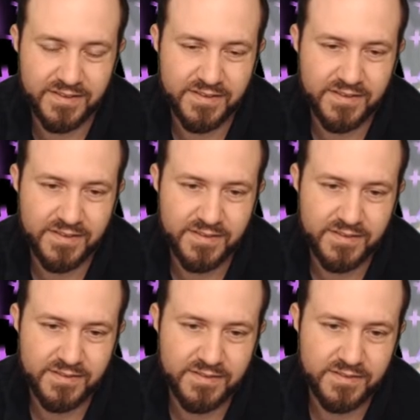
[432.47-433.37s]

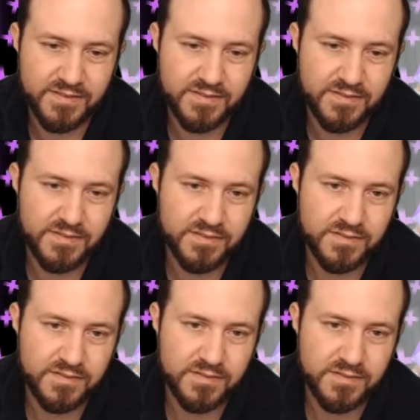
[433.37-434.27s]

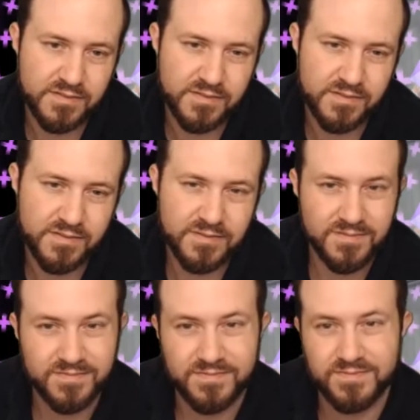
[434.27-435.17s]

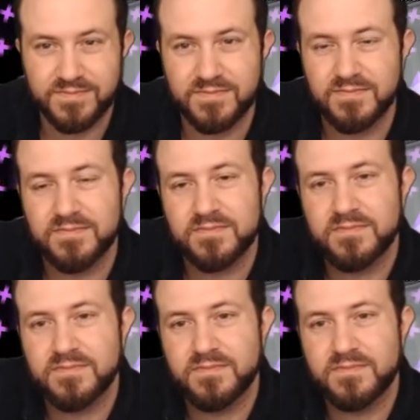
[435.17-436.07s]

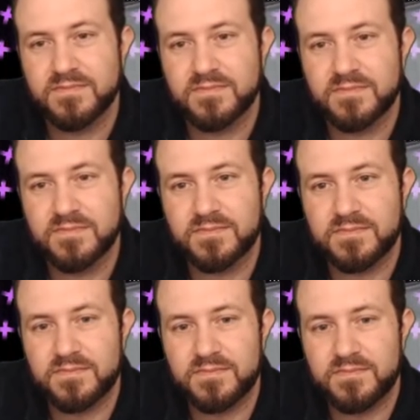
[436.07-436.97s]

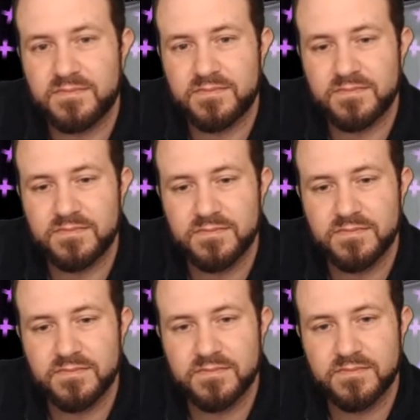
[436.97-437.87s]

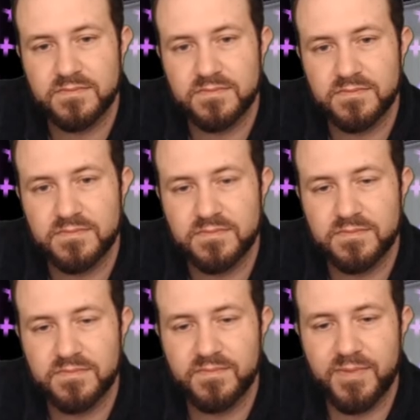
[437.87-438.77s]

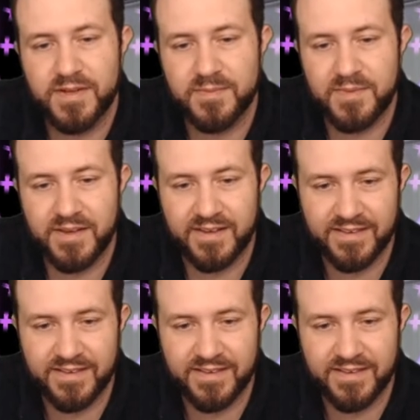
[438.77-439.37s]
(no one is talking)